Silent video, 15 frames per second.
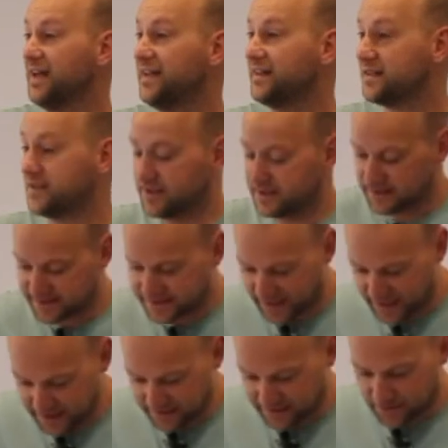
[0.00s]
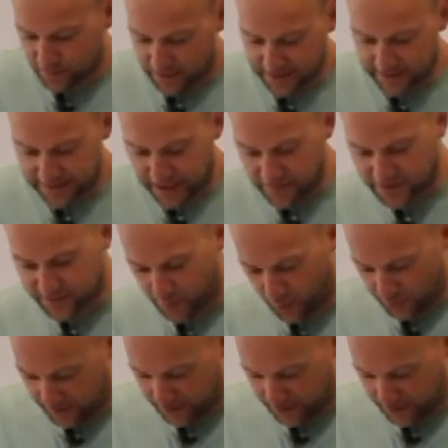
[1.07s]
the way David spoke